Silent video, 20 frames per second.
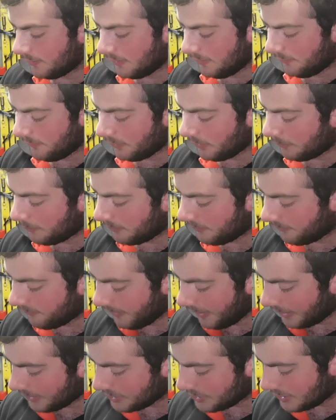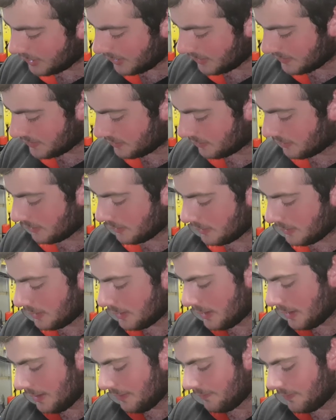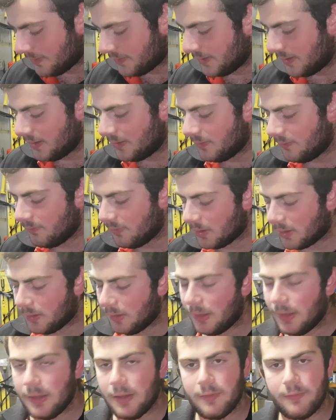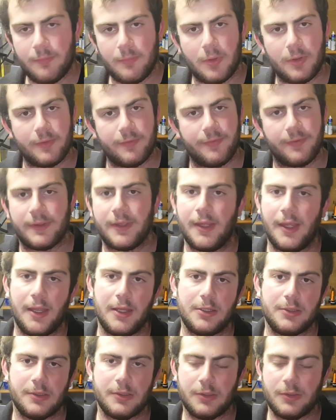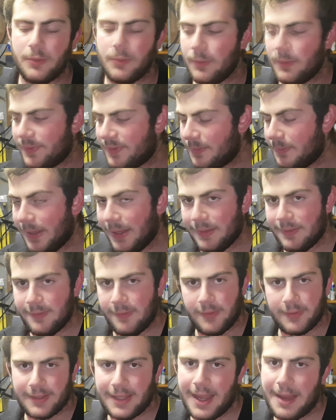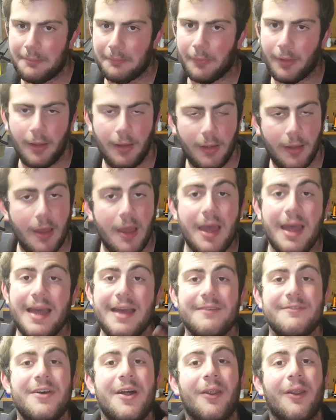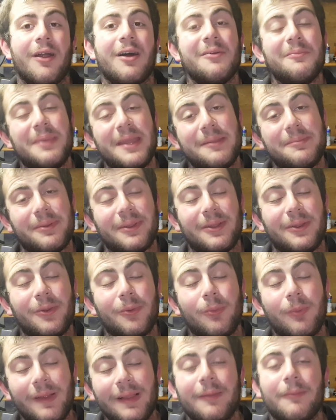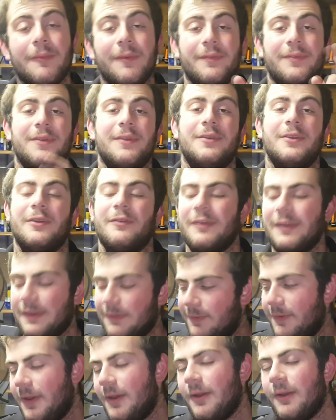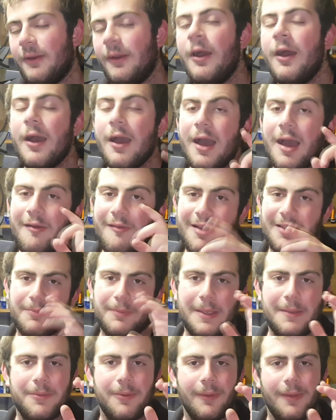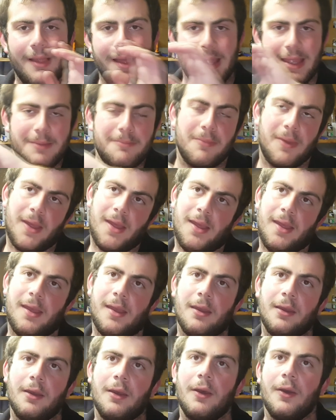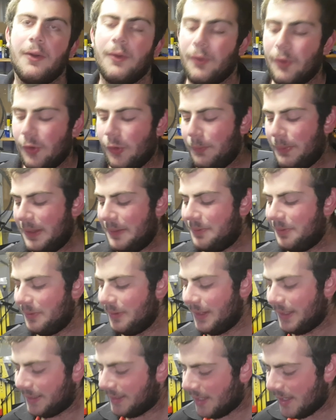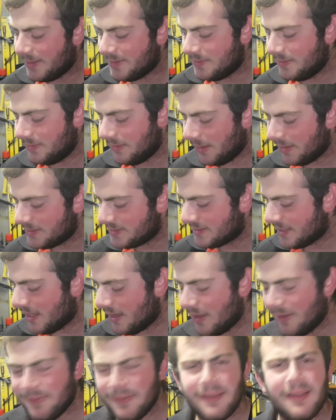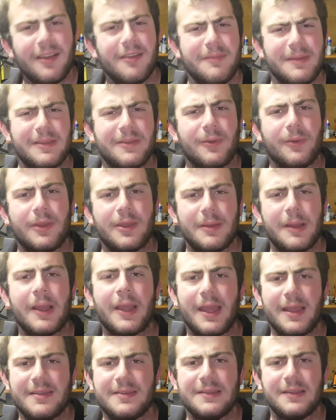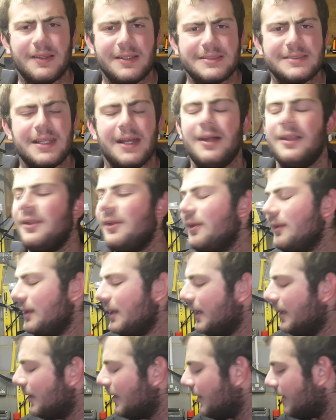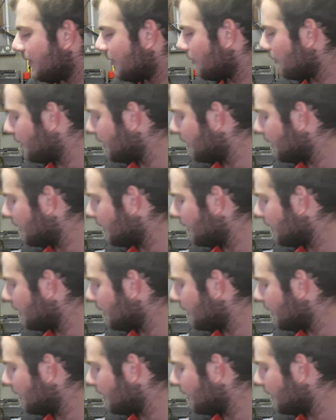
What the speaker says: And if you're a perfectionist, this isn't the kind of modification you'll want to make to your camera. There are people who will want to do this, though, and that's people like me, or people like Casey Neistat. I feel like I've been talking about Casey Neistat a lot lately. It's